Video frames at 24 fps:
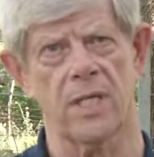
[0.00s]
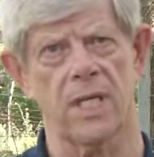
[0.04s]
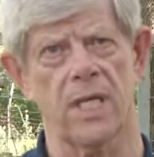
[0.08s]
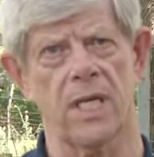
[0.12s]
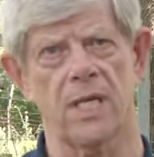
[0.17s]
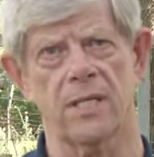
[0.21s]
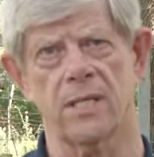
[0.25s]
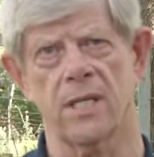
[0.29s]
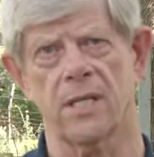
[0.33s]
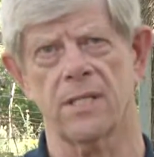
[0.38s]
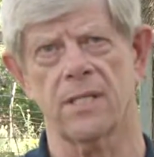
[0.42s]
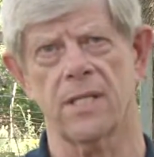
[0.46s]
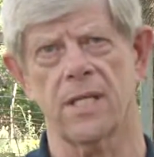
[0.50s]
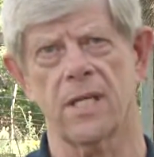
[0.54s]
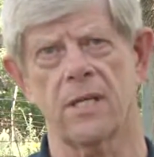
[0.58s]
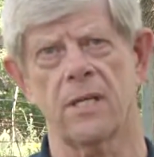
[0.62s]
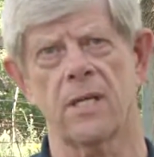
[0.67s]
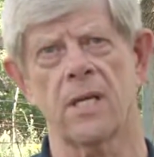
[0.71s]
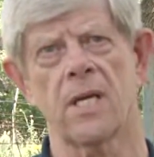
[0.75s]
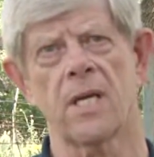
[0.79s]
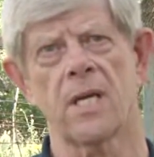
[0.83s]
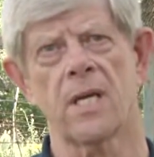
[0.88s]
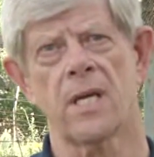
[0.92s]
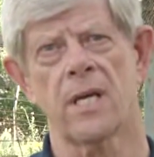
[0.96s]
As I said,
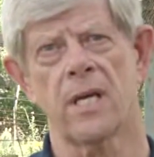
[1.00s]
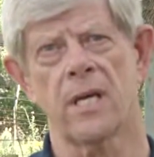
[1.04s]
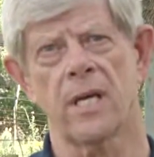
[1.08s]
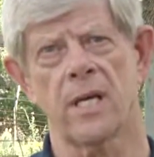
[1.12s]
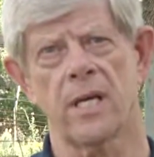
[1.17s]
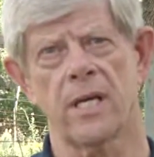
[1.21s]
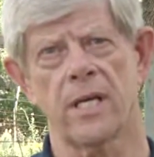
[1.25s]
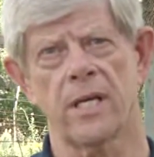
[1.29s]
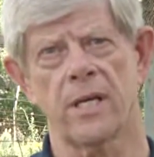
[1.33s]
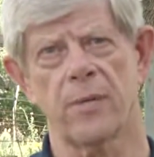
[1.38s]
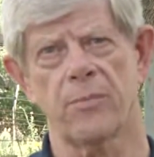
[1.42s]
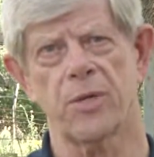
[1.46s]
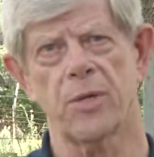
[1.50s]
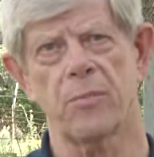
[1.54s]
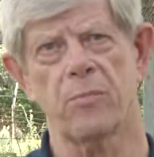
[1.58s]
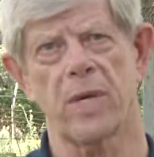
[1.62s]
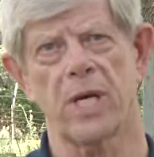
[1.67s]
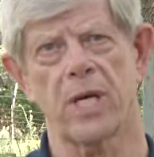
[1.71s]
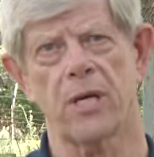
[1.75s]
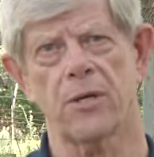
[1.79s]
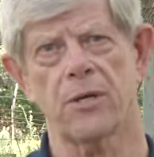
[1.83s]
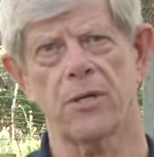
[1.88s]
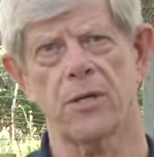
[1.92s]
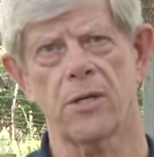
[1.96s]
it'll help you
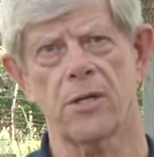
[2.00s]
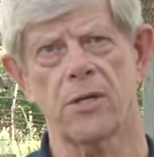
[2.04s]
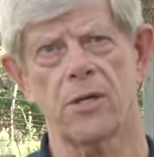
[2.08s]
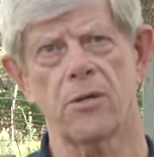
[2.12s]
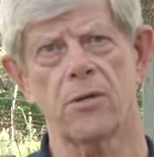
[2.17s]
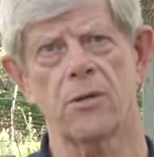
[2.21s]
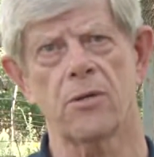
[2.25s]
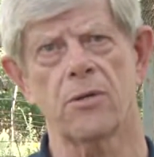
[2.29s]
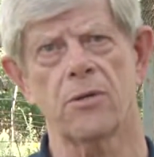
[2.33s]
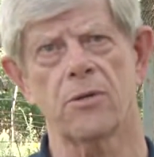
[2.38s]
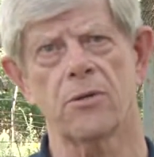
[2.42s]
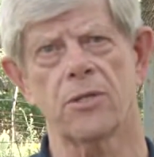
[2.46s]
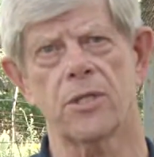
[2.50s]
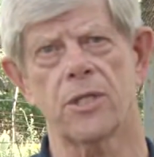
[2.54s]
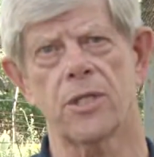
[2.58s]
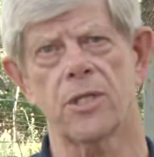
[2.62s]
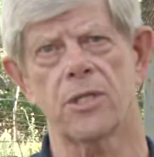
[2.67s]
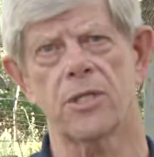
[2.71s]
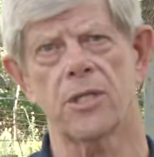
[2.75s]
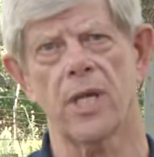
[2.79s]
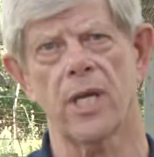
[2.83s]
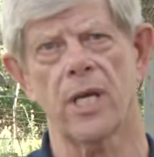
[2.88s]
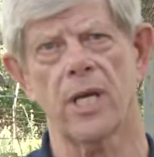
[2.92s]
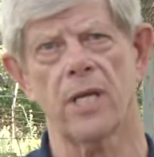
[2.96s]
monitor your
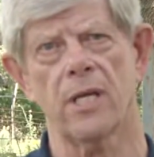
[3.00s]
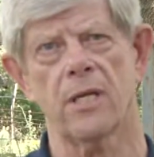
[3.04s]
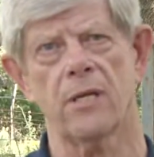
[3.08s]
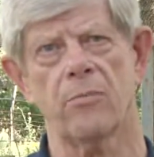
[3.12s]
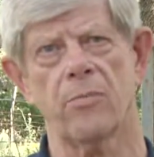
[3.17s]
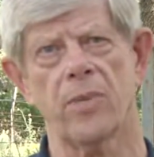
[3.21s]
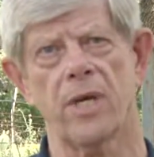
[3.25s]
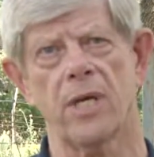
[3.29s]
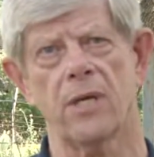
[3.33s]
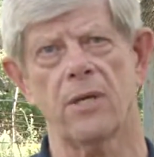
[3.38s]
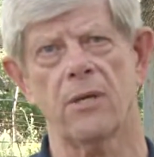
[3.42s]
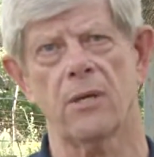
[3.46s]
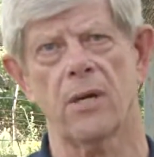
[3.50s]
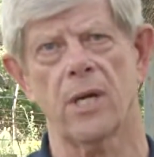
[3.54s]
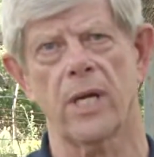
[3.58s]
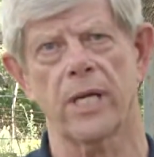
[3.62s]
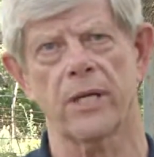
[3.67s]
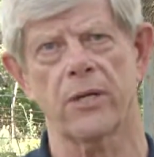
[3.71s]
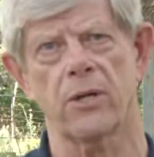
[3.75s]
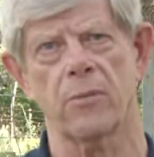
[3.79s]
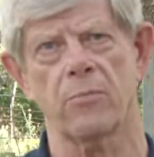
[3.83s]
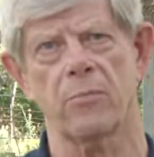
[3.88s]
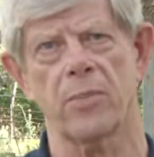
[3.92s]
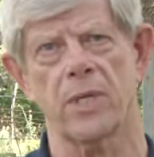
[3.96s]
usage and to pay your
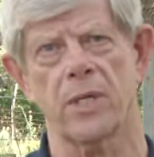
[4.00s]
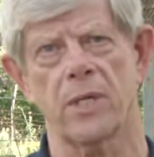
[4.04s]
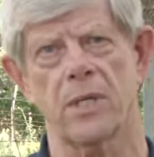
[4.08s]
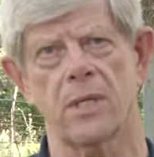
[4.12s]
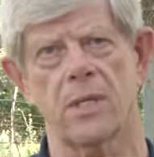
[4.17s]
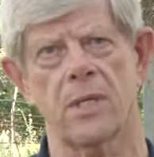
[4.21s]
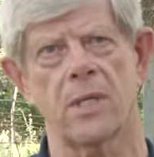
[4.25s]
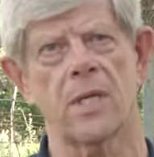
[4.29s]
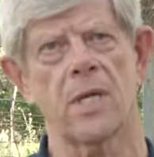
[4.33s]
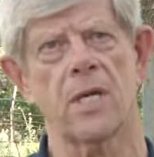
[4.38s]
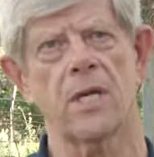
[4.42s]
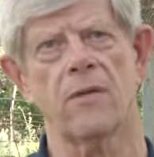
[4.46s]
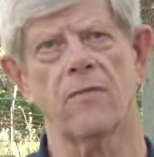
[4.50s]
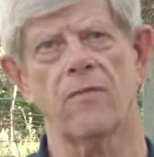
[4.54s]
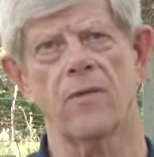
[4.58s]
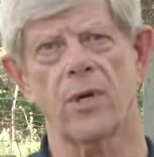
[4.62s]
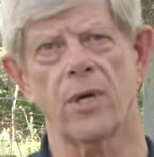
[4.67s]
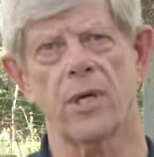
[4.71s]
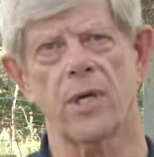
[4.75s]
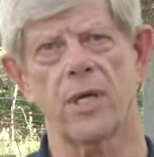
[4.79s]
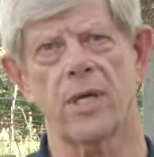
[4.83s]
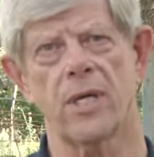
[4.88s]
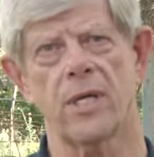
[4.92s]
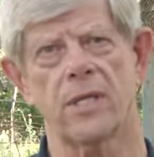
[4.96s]
electric bill
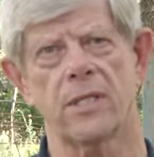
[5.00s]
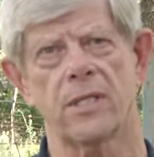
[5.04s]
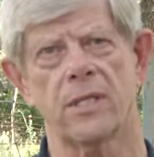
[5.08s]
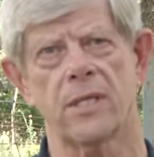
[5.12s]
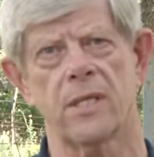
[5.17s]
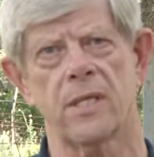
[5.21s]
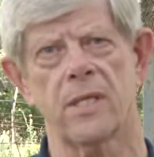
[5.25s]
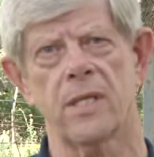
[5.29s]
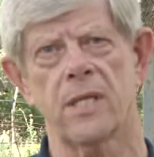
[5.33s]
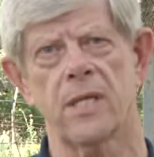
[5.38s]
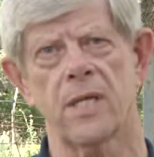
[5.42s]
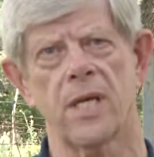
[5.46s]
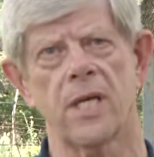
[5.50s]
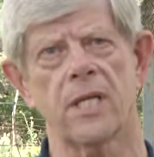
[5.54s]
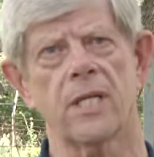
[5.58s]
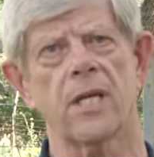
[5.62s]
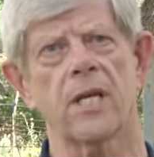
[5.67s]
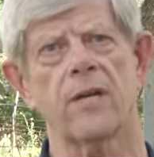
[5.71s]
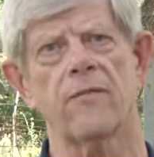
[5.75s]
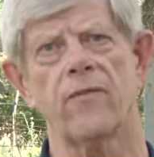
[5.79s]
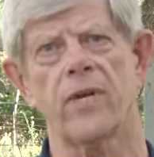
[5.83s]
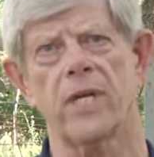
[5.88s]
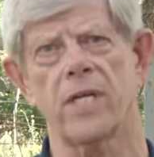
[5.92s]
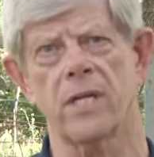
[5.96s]
very easy and
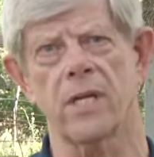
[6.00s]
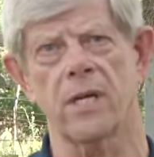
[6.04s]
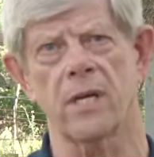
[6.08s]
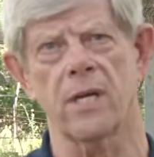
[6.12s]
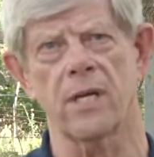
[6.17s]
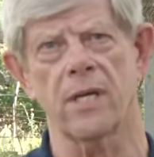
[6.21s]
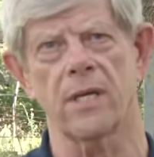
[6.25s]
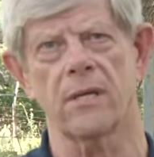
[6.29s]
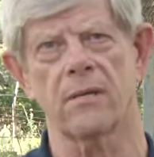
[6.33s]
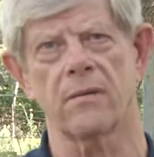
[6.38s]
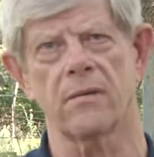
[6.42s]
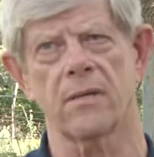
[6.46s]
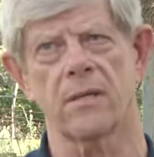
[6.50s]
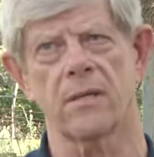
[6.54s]
conveniently.